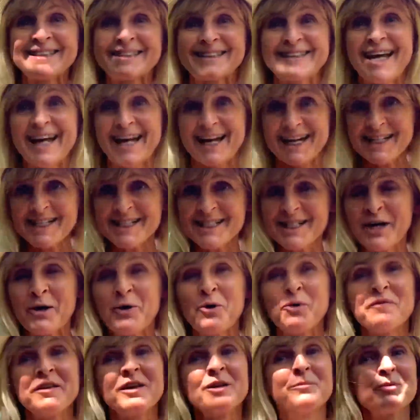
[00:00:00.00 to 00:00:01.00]
Des, who
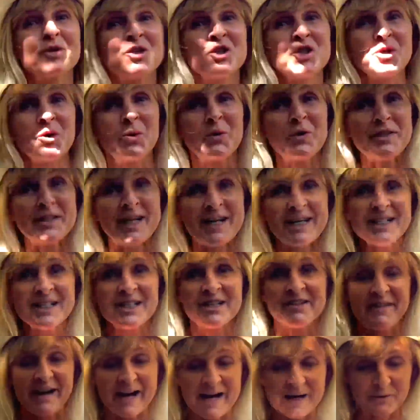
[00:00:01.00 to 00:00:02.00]
will be showing us
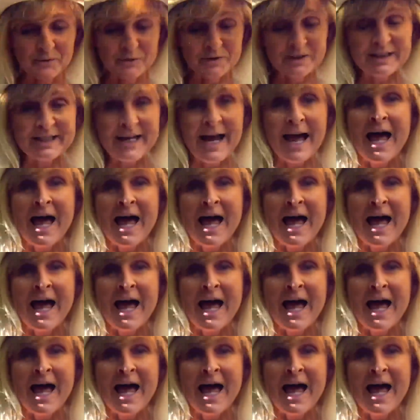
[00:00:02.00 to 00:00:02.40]
around,